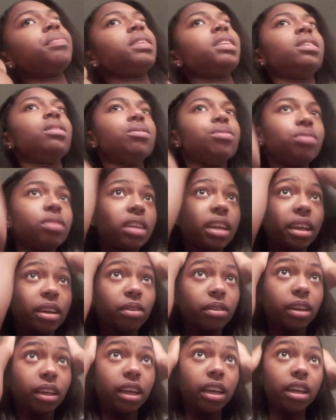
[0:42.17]
don't feel like I
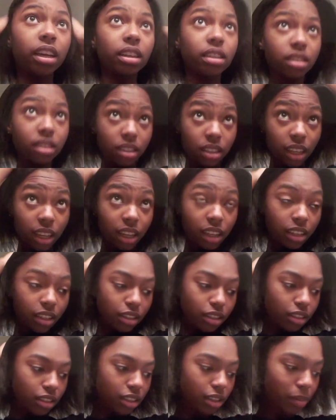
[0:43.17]
want to get it. And this
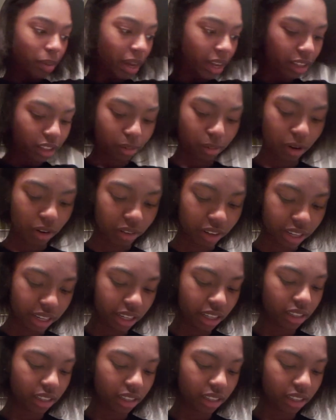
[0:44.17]
is in the bathroom already.